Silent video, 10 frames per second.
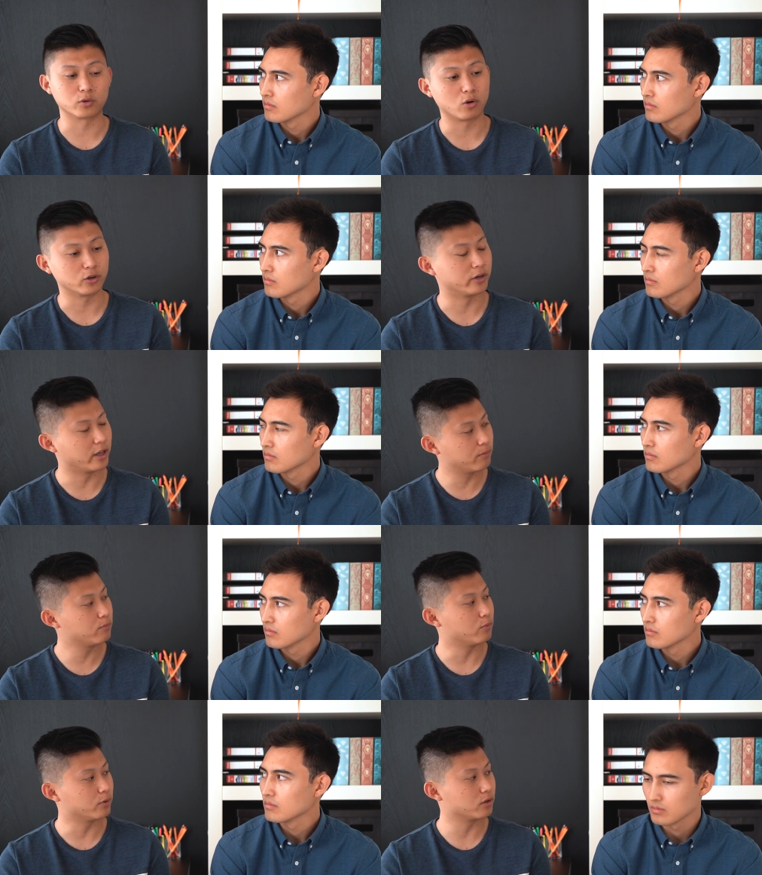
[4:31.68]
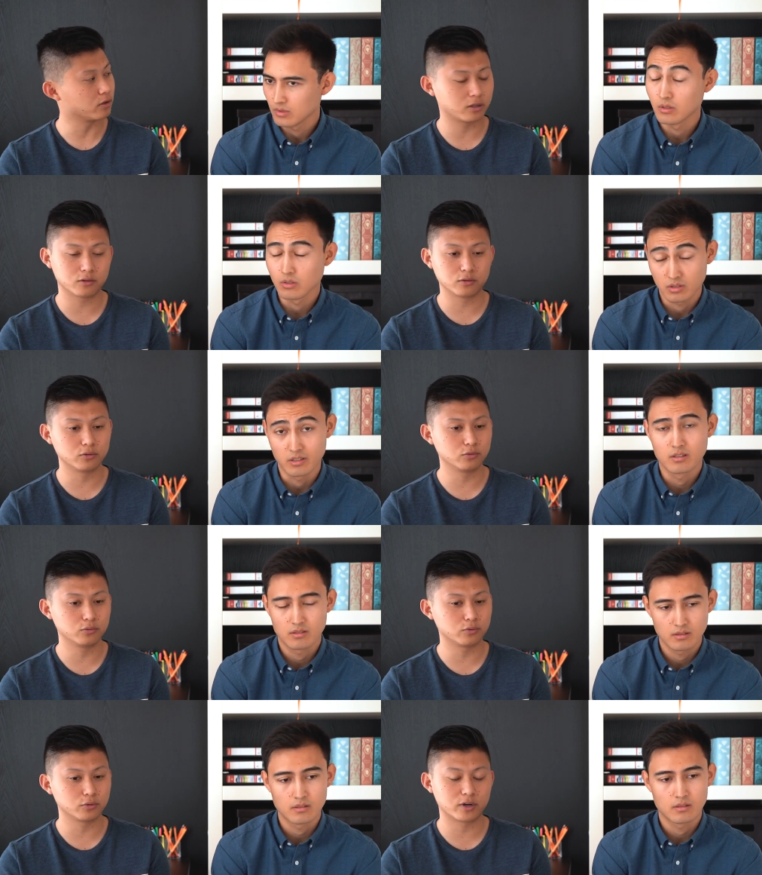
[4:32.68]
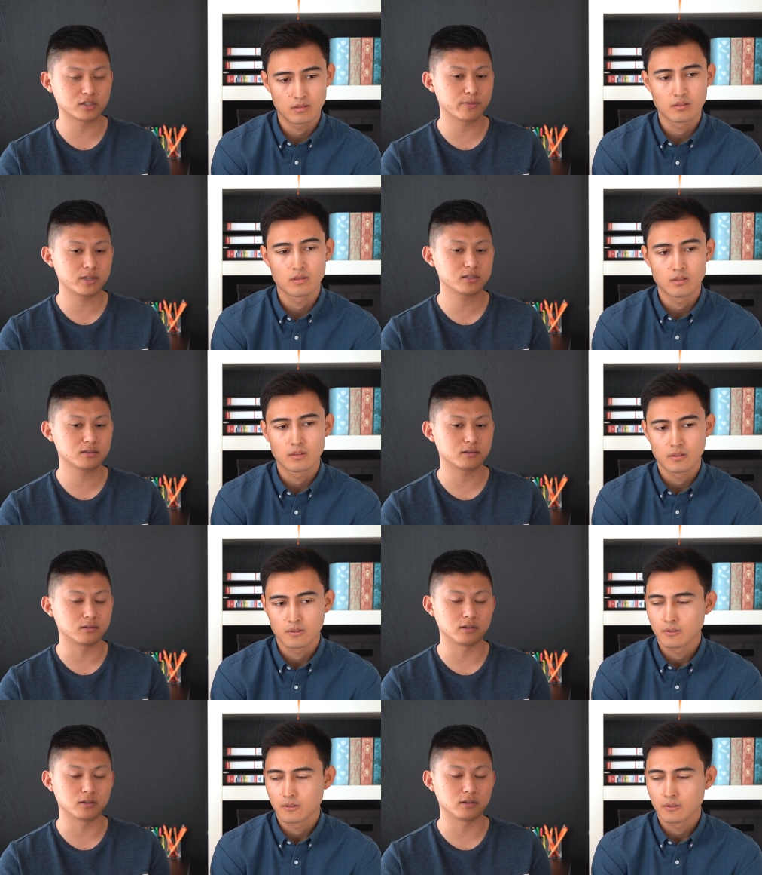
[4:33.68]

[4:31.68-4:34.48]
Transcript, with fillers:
Speaker 1: recall your name when they're looking okay. through the resumes.